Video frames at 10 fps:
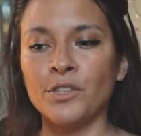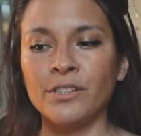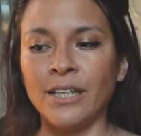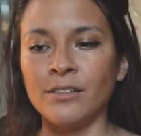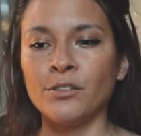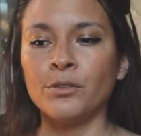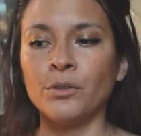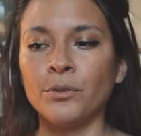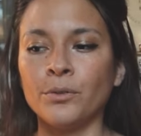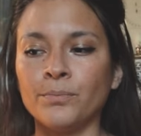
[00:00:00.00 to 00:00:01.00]
sense
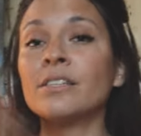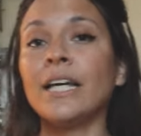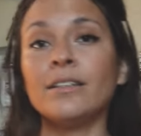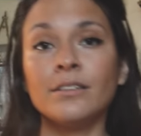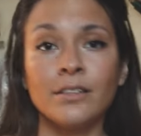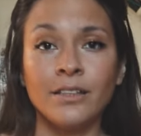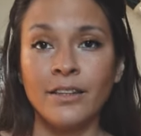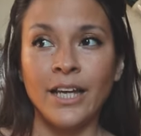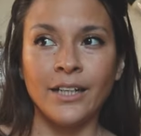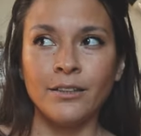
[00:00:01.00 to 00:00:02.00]
to send
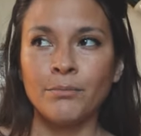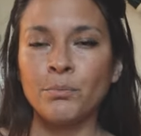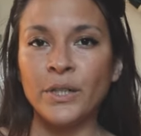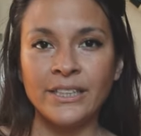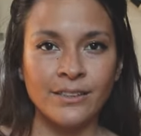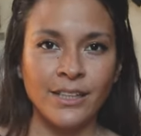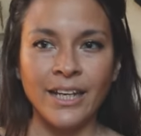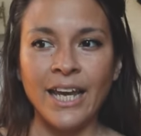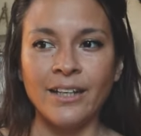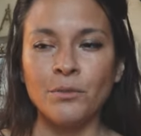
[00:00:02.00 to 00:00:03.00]
that print
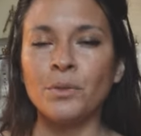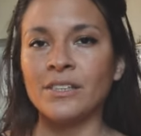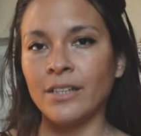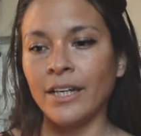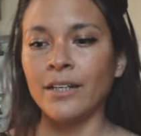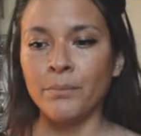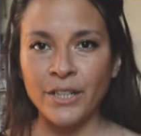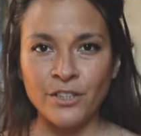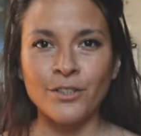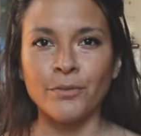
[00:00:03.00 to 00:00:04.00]
again once I get a
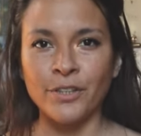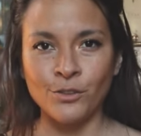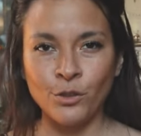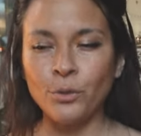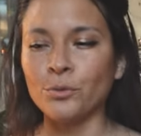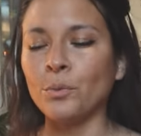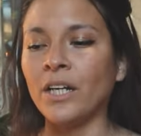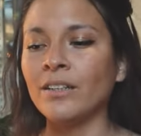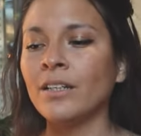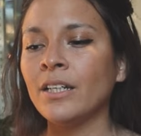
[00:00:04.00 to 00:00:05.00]
picture of the soaked
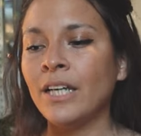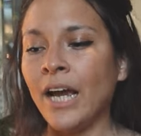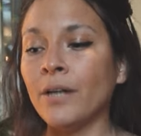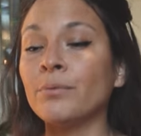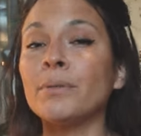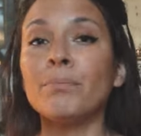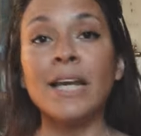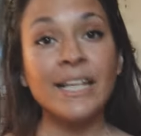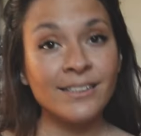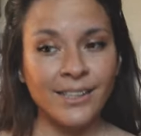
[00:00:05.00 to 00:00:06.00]
one and
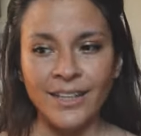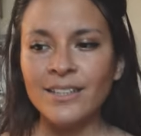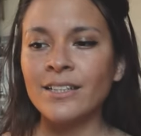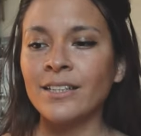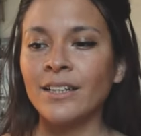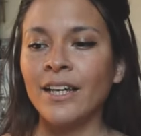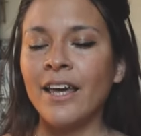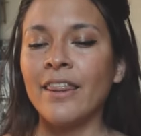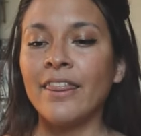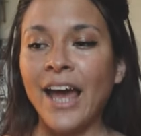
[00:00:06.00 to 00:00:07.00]
replace it
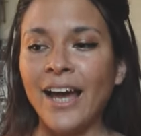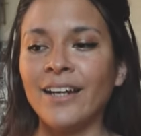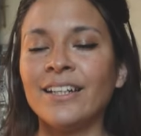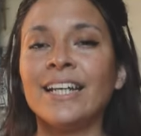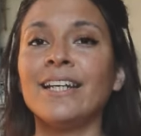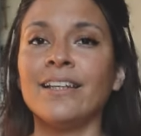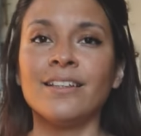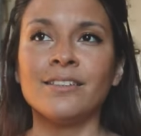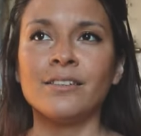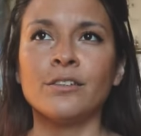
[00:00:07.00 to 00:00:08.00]
than it
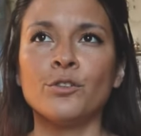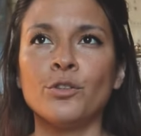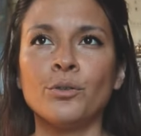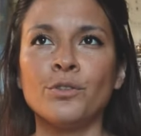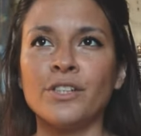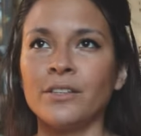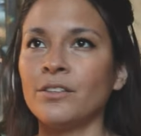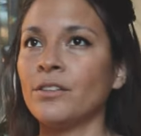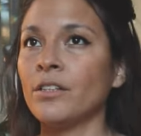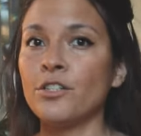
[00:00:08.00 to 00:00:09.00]
is to
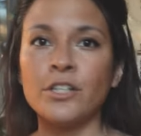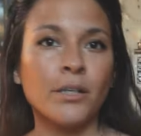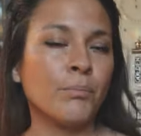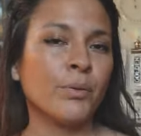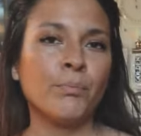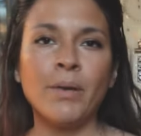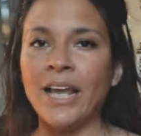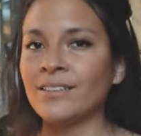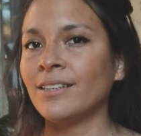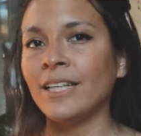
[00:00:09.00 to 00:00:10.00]
just ship
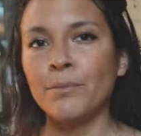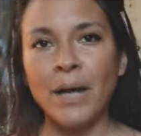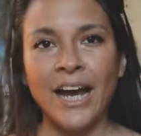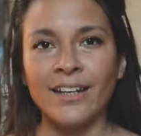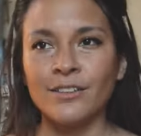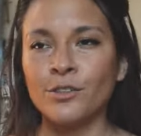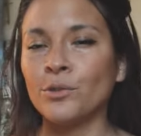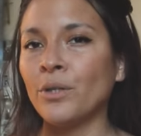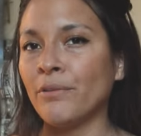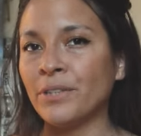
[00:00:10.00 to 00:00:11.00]
plastic bags
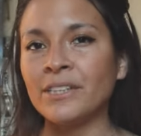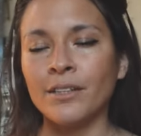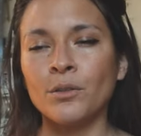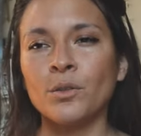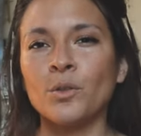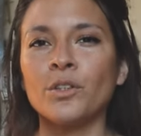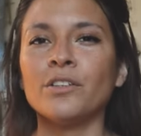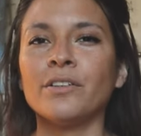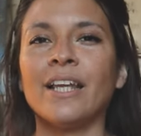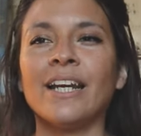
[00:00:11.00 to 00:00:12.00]
to every single
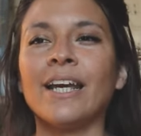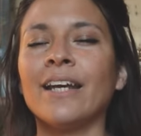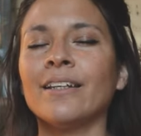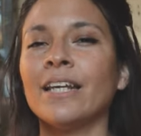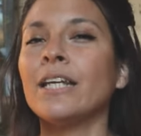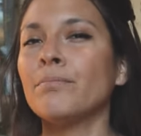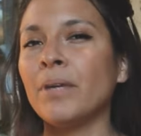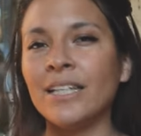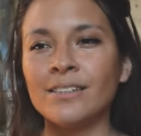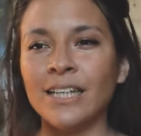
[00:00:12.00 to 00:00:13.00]
order that I get. It
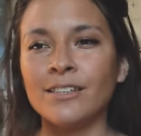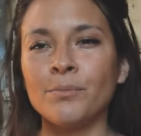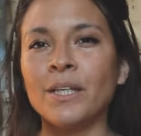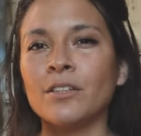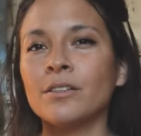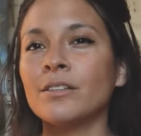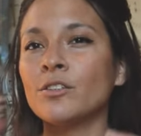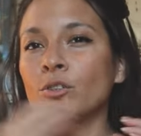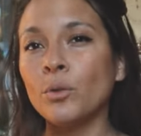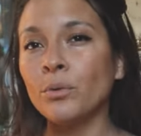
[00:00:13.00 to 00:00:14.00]
makes sense because it's
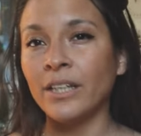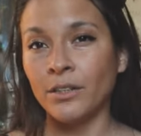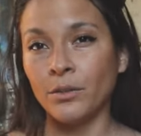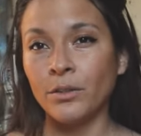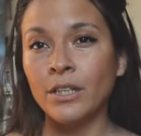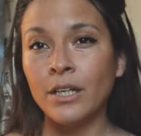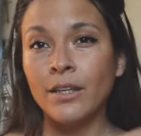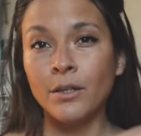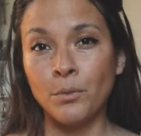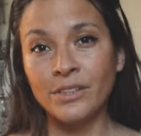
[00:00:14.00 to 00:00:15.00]
so little,
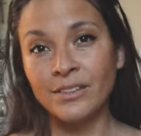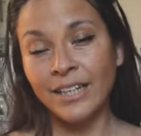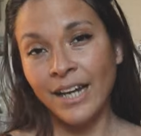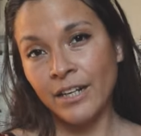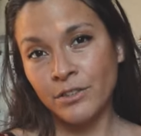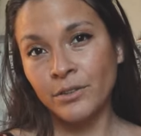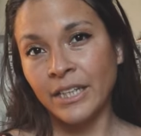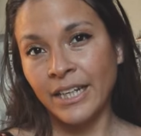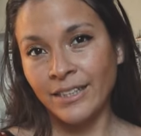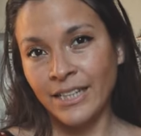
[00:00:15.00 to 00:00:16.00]
the ones that
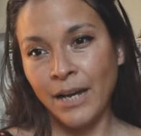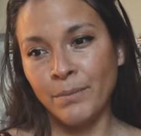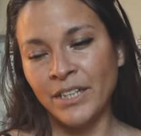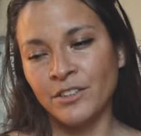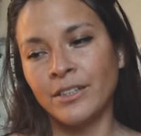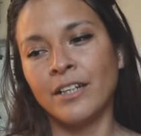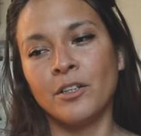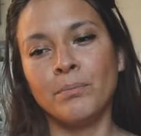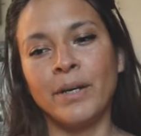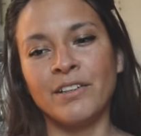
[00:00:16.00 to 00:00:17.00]
actually get damaged, in
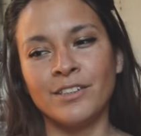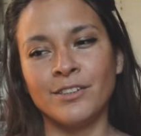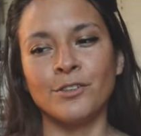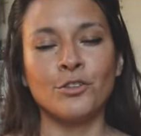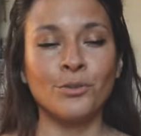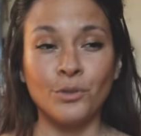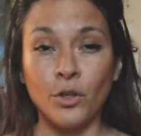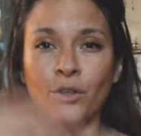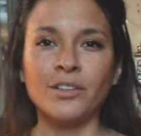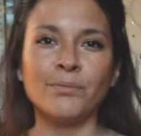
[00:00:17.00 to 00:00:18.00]
comparison to
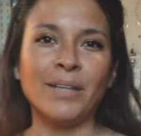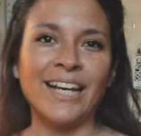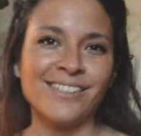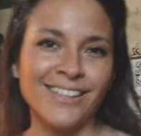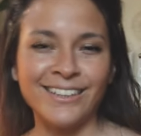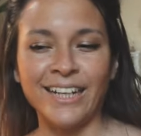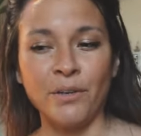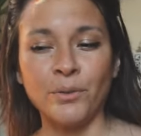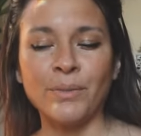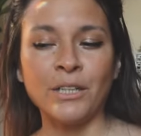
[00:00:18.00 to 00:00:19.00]
all the plastic that I
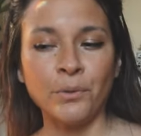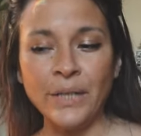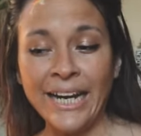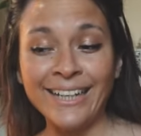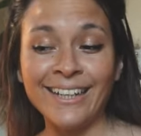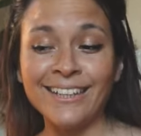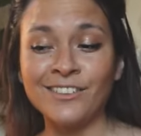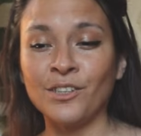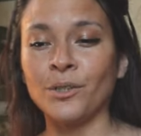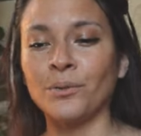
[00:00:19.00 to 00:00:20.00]
would be creating.
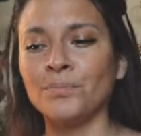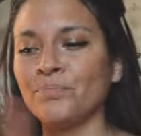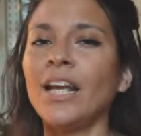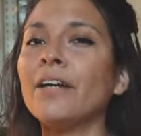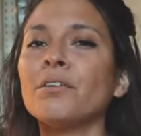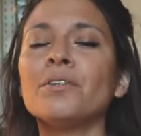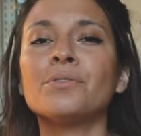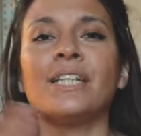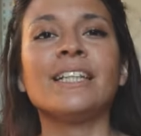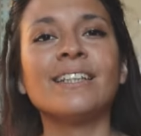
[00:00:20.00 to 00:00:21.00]
So I don't
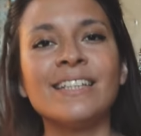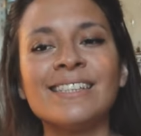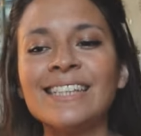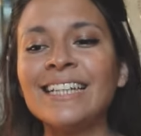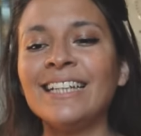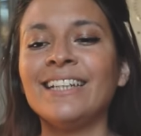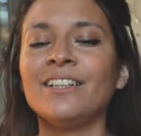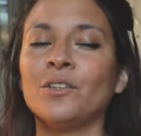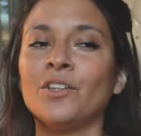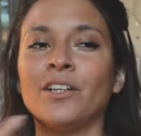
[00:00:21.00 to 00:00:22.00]
use any
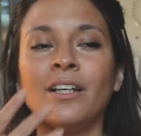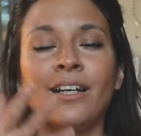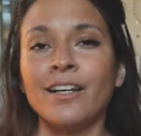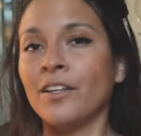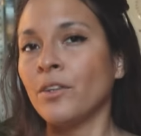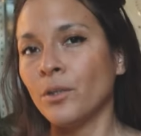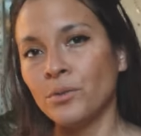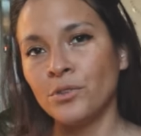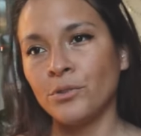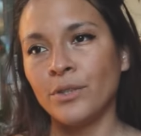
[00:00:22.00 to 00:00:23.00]
glassine or
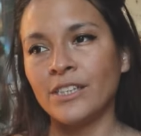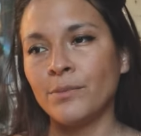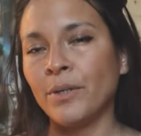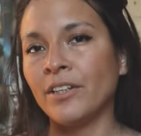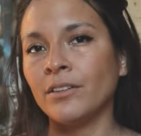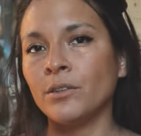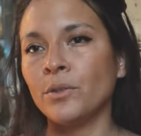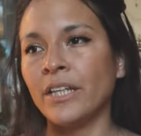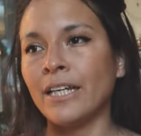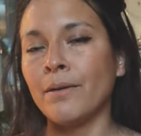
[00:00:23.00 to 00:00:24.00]
those transparent
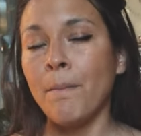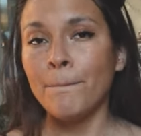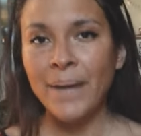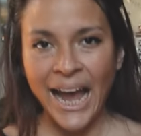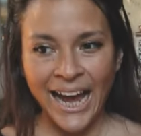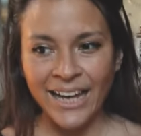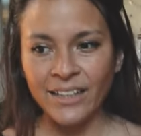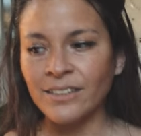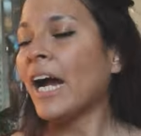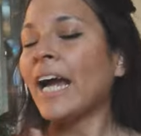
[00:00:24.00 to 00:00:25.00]
looking
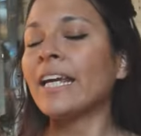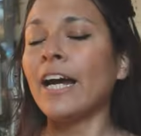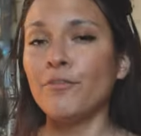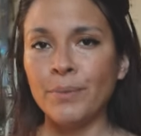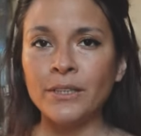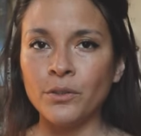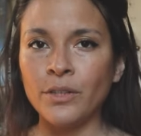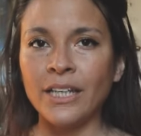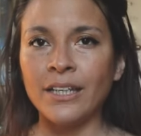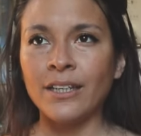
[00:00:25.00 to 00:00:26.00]
bags. I have been
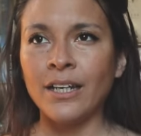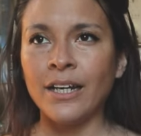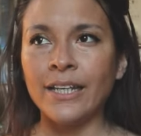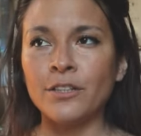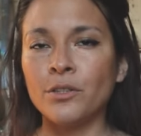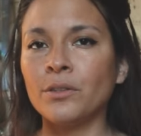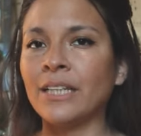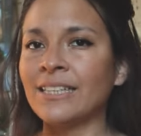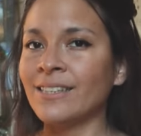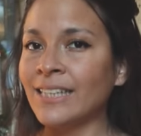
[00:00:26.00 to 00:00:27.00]
looking into
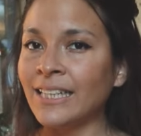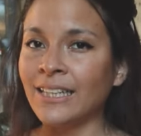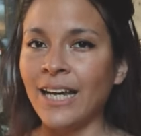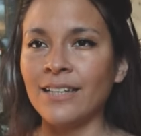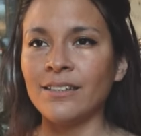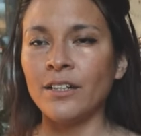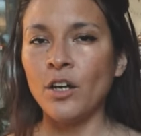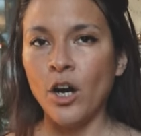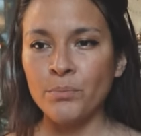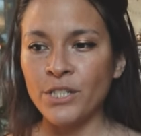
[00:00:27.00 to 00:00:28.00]
glassine as an
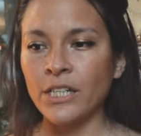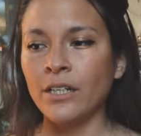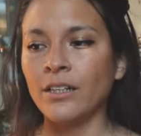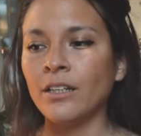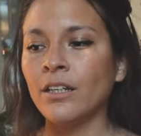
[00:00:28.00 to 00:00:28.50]
option